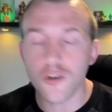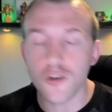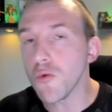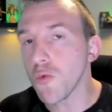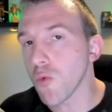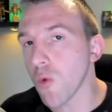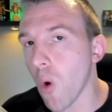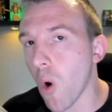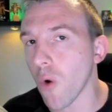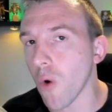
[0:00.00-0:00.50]

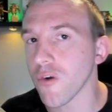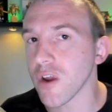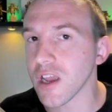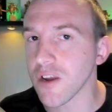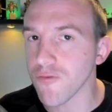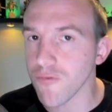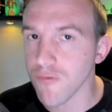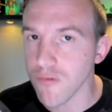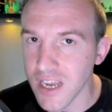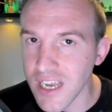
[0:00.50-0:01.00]
to
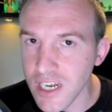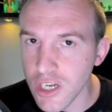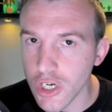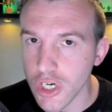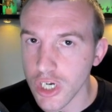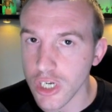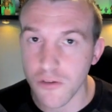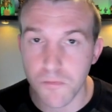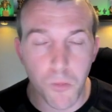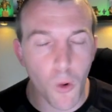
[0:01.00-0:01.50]
Warring
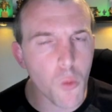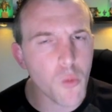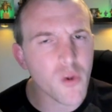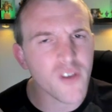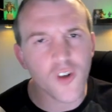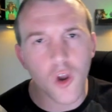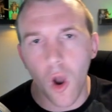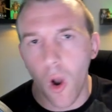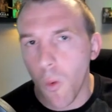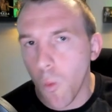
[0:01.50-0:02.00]
Rangers, but
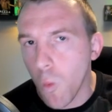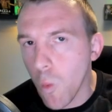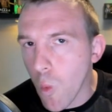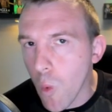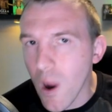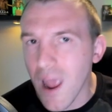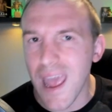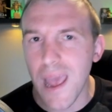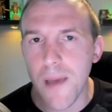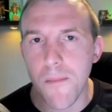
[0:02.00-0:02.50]
we've got
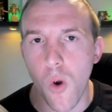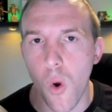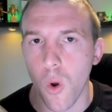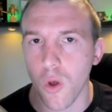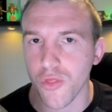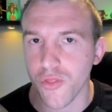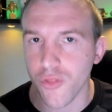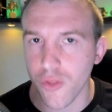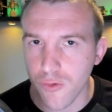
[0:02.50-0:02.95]
way more